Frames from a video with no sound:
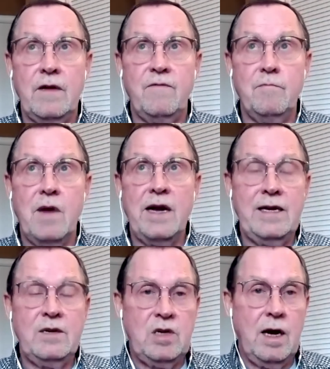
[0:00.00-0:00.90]

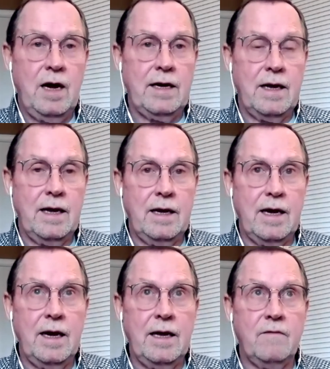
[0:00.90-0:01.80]
money's tight and
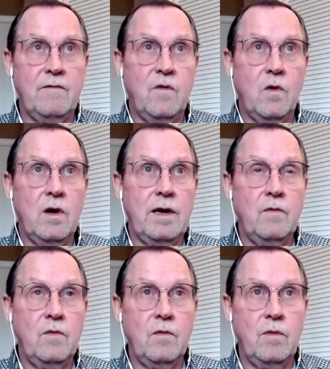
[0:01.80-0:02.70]
I avoid